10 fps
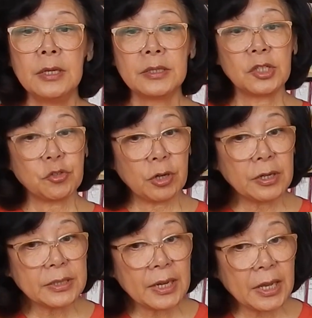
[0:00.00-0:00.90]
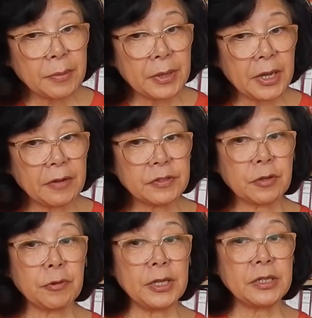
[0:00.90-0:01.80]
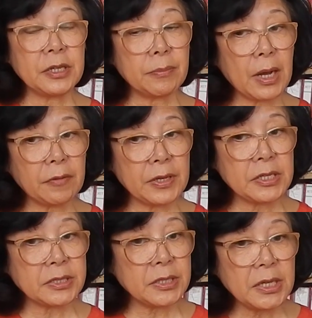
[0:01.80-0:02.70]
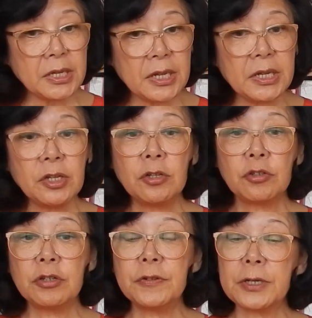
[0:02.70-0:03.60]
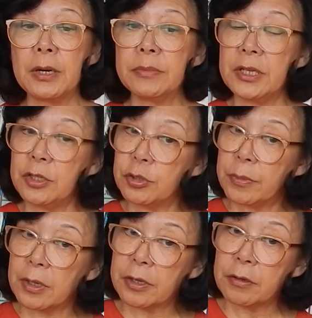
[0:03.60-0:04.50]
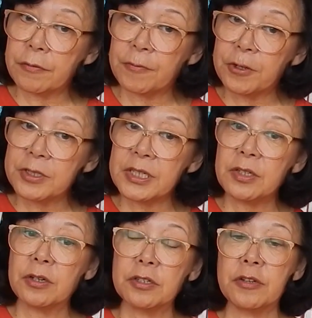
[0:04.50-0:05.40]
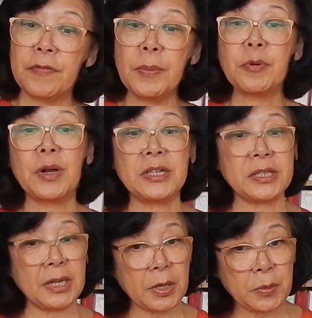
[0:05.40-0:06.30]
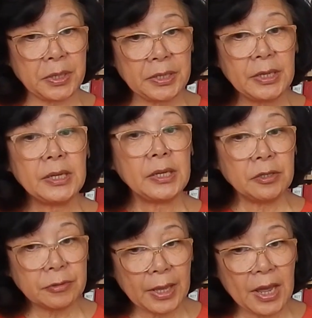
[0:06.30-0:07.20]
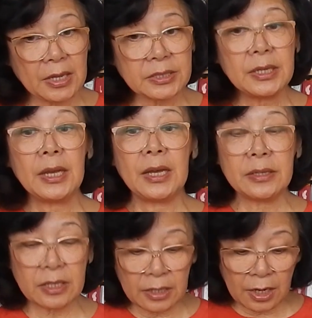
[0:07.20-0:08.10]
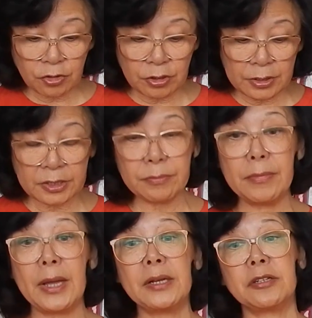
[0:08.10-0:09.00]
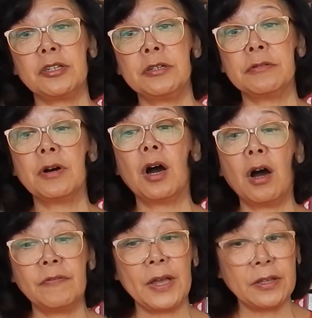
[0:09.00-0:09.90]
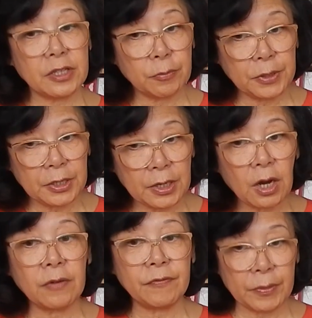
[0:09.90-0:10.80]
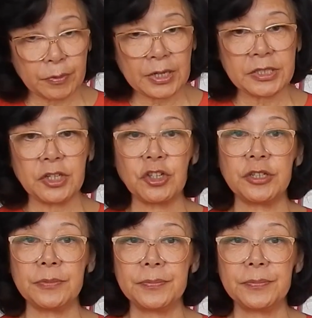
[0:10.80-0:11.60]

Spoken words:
The stronger the IMF, the greater the amount of heat is needed to overcome the intermolecular force in order to vaporize the liquid into gas, and the larger is the magnitude of enthalpy of vaporization.